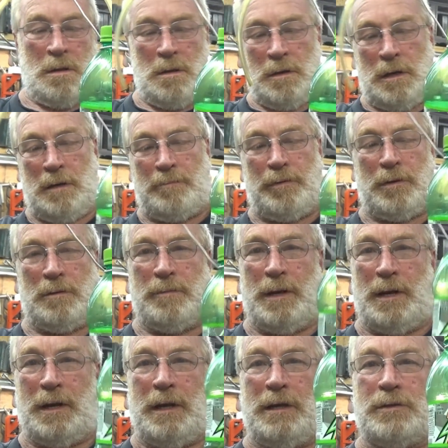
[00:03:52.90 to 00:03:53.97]
then put
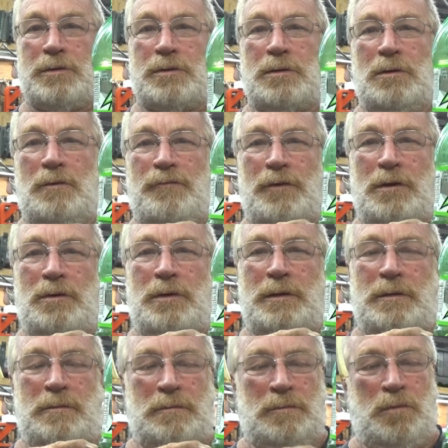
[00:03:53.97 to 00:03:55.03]
about 1 inch or so of
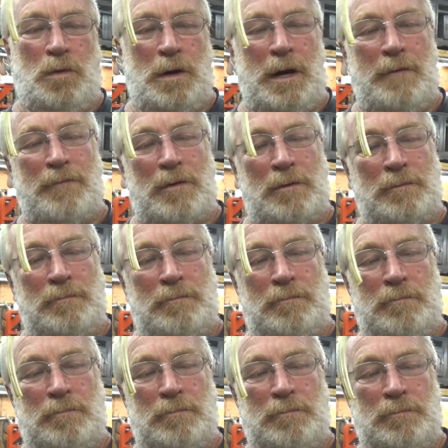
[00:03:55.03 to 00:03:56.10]
fluid, whatever,
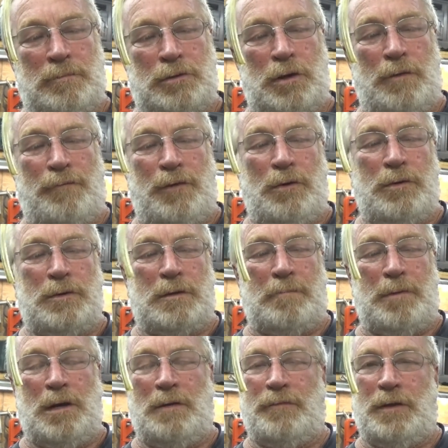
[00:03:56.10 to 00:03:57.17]
so the fluid's
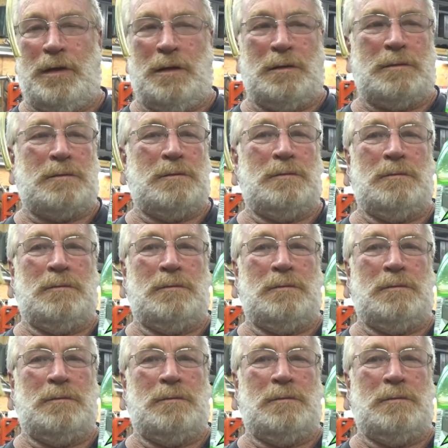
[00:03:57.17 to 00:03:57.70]
above this.